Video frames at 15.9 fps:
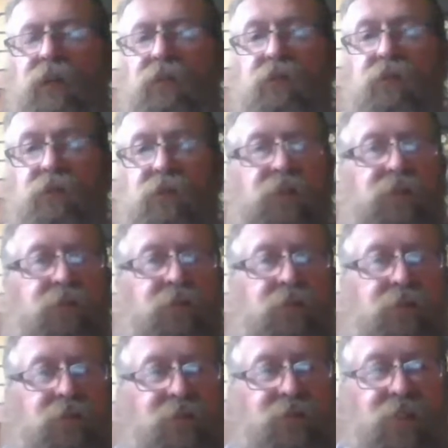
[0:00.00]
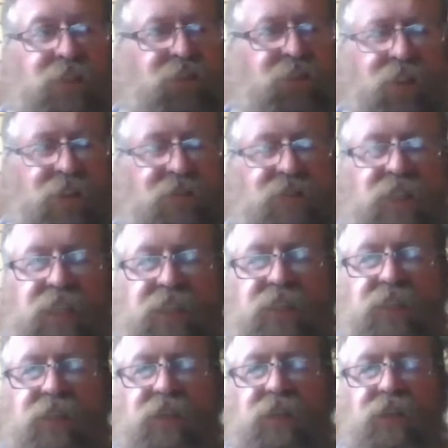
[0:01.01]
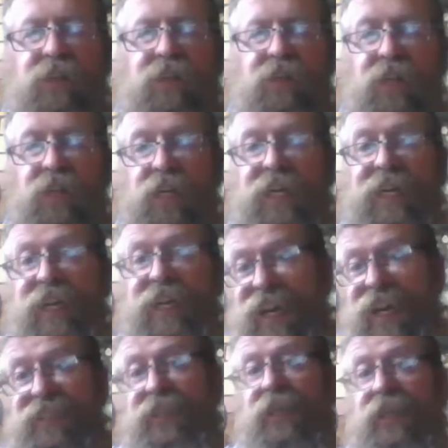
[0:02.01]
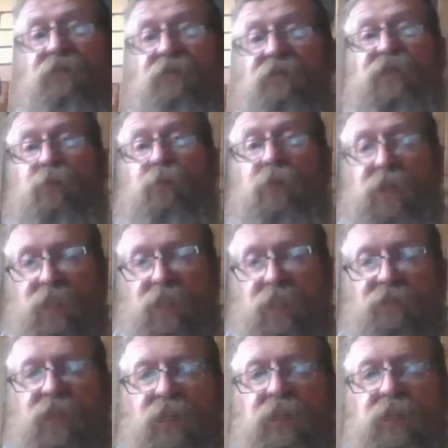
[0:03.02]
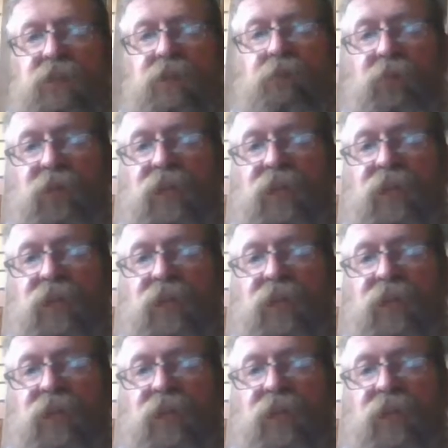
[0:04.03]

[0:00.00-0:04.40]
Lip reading: You know, it's not a religion. Heliocentrism is a religion.